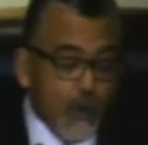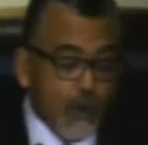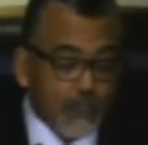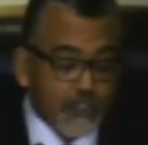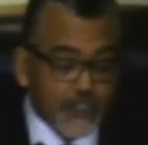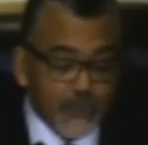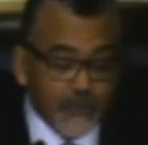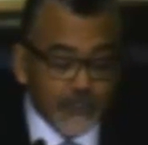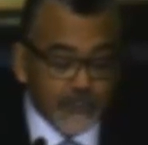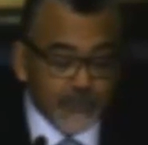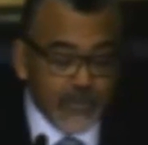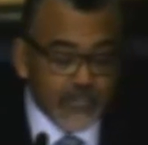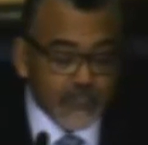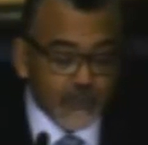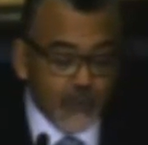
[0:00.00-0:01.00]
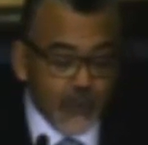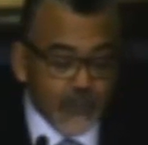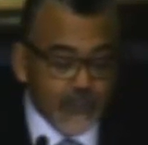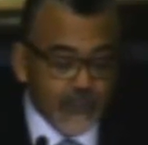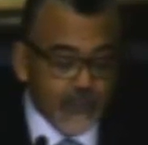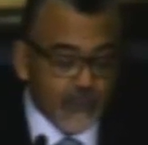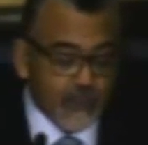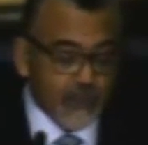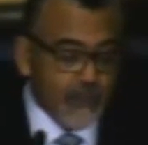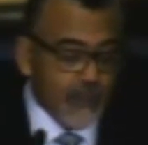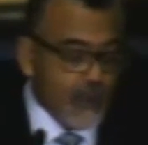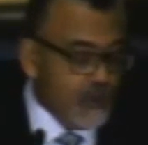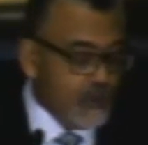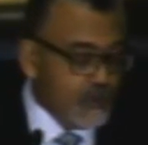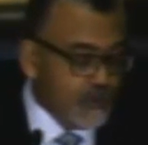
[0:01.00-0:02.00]
Also address whether the
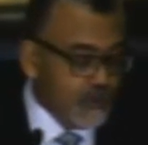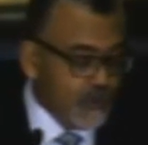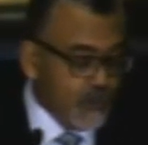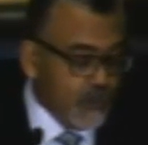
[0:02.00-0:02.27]
proposed